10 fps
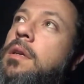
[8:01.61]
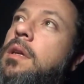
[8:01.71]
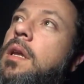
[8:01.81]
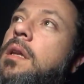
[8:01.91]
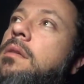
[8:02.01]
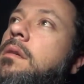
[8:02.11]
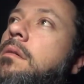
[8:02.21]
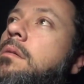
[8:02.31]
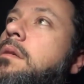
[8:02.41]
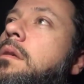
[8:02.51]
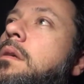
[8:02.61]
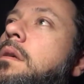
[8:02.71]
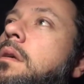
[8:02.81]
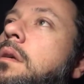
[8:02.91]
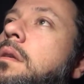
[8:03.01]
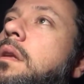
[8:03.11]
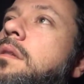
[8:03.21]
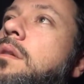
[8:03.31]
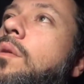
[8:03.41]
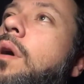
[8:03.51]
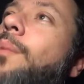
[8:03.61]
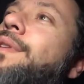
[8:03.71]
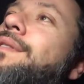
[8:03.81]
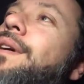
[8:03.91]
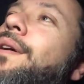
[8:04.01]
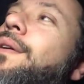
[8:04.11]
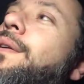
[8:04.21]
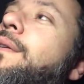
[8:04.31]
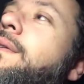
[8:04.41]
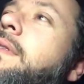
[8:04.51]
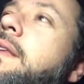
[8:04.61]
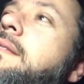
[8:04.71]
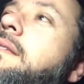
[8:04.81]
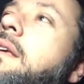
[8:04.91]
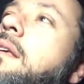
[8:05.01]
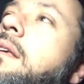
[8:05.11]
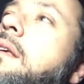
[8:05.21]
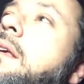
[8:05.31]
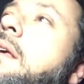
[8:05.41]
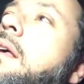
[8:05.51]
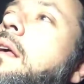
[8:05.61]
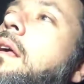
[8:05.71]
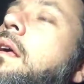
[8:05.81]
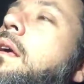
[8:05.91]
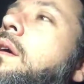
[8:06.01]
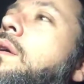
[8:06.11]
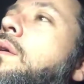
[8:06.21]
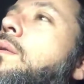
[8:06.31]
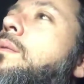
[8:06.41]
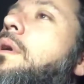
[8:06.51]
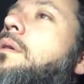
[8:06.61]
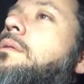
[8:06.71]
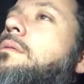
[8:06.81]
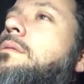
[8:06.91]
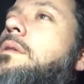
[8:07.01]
He did it, so... There's no comments. Oh, let's see. Who wrote?